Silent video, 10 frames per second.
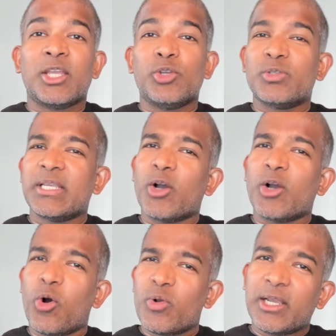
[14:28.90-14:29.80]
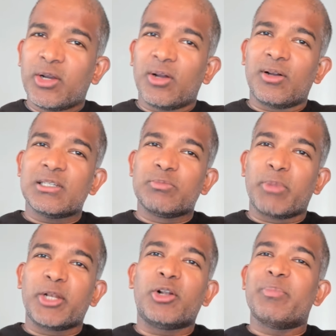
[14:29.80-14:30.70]
using only COGS
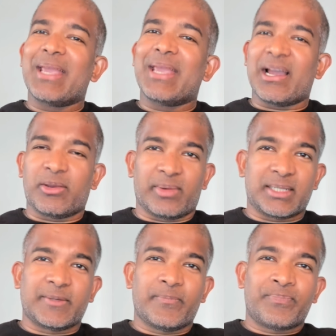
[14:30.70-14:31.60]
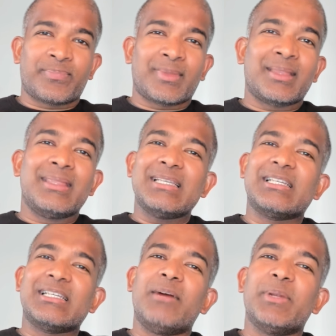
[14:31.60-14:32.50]
might not be accurate.
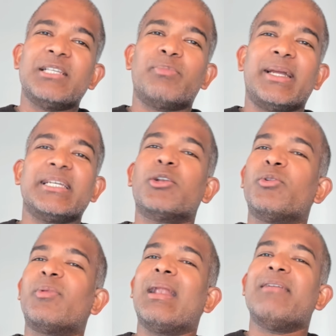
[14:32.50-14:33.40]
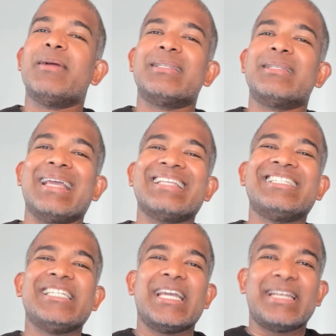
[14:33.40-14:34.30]
These companies might include relevant
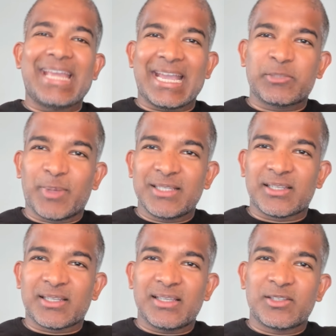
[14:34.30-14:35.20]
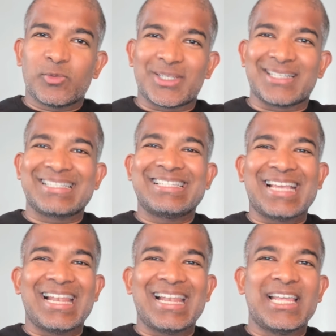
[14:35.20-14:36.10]
SG&A expenses, which is
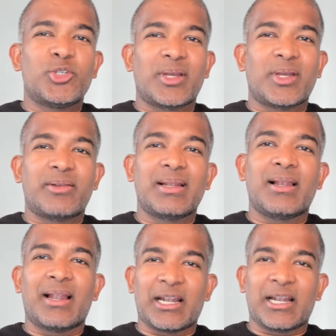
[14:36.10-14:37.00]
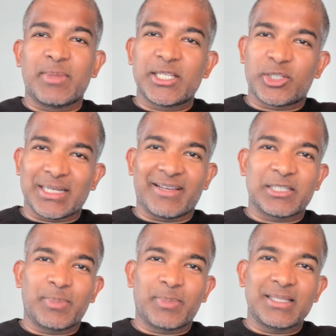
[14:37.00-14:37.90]
selling, general, and administrative
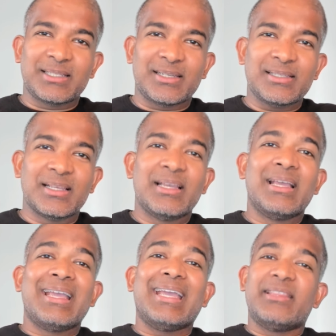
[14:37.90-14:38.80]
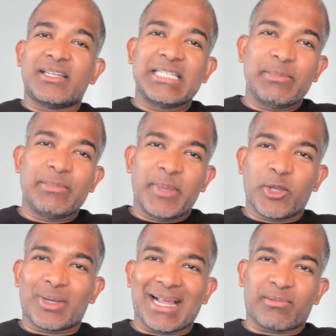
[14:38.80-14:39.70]
expenses, in their
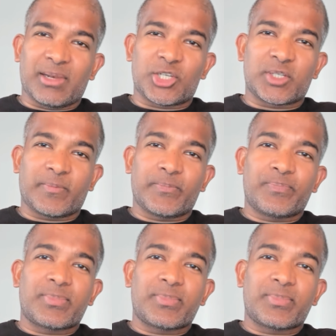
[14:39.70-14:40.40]
DPO calculation.